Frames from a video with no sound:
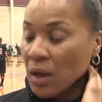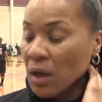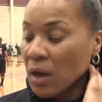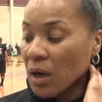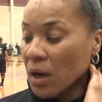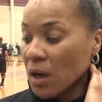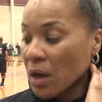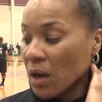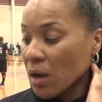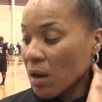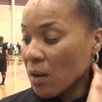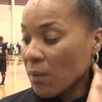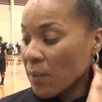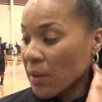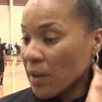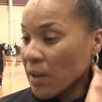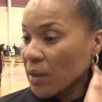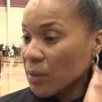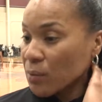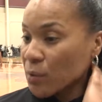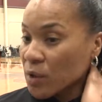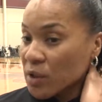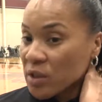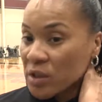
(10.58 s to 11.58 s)
um,
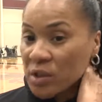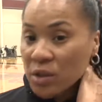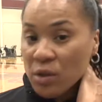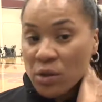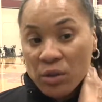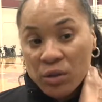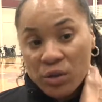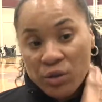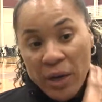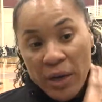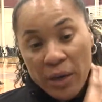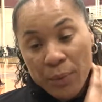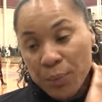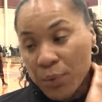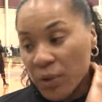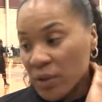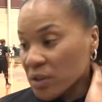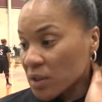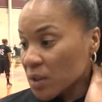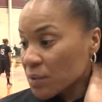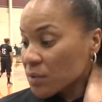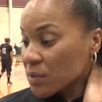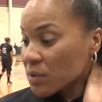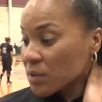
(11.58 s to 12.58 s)
and we just going to try to
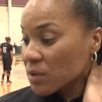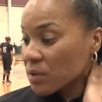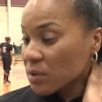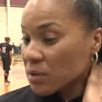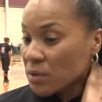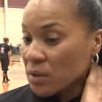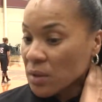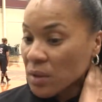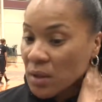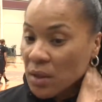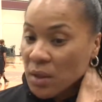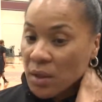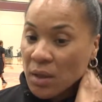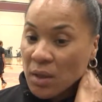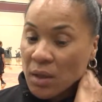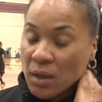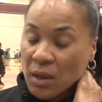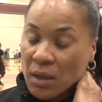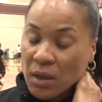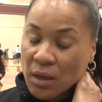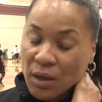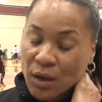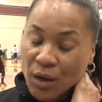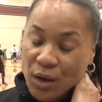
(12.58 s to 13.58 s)
push them to,
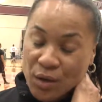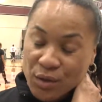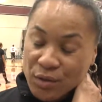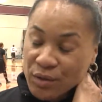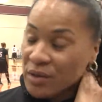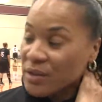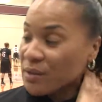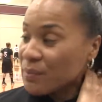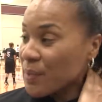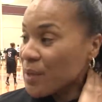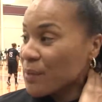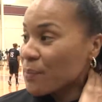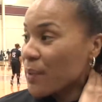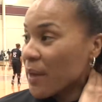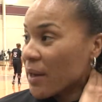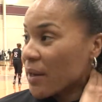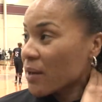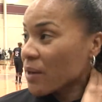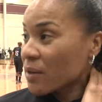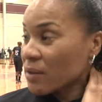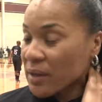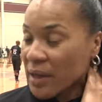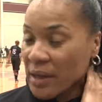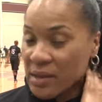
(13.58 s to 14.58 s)
you know, to be
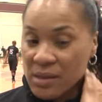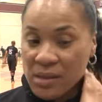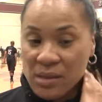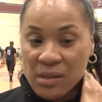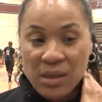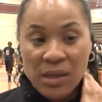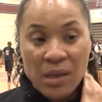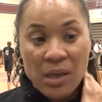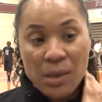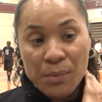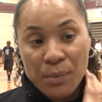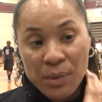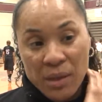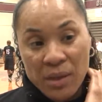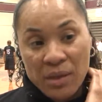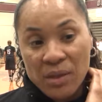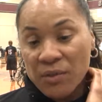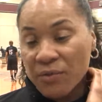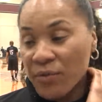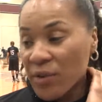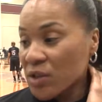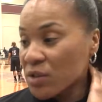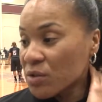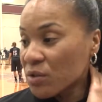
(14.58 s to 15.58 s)
better as a team and
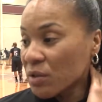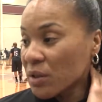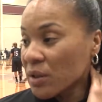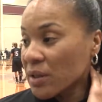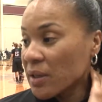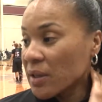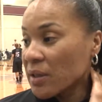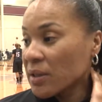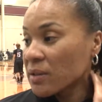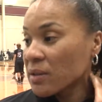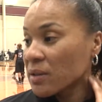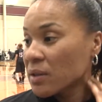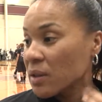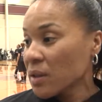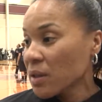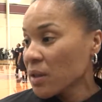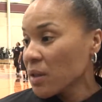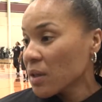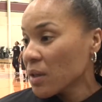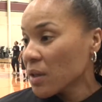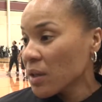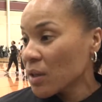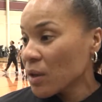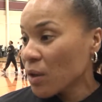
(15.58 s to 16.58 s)
individually, and,
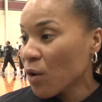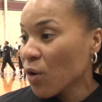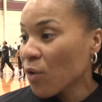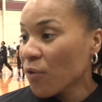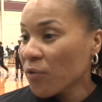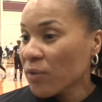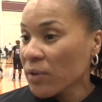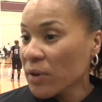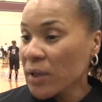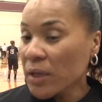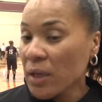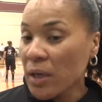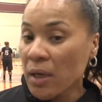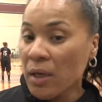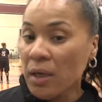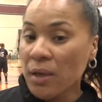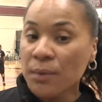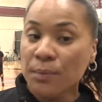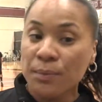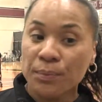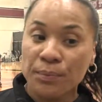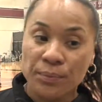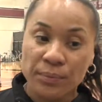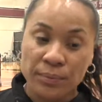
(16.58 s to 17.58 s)
and hopefully,
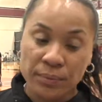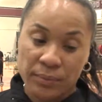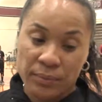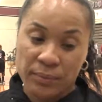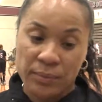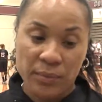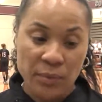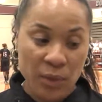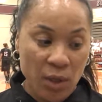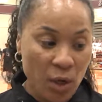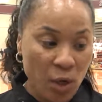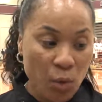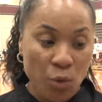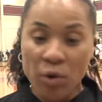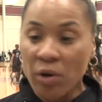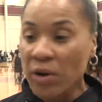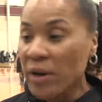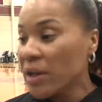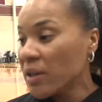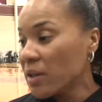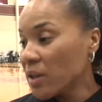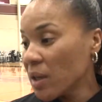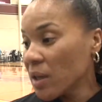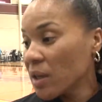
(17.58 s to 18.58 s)
um, you know, we'll
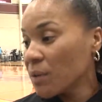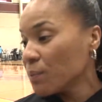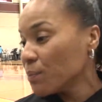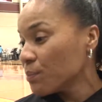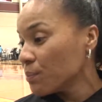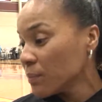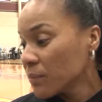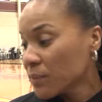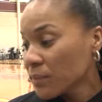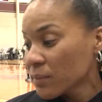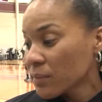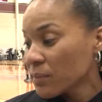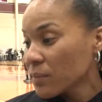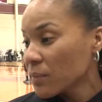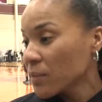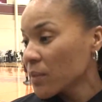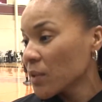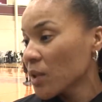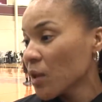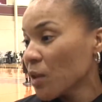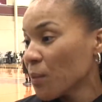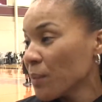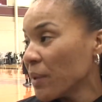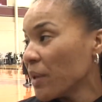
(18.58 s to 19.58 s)
end up,
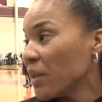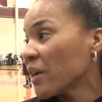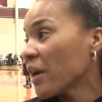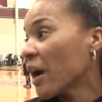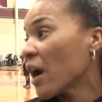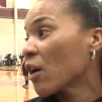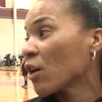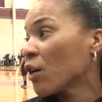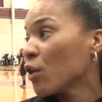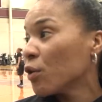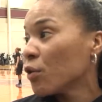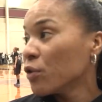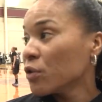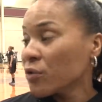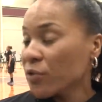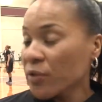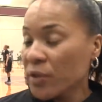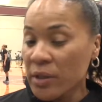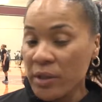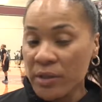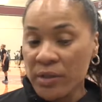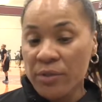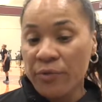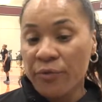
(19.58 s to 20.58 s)
you know, meeting our goals for
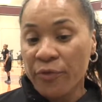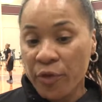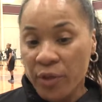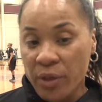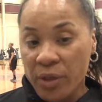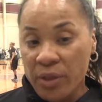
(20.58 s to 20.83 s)
this, for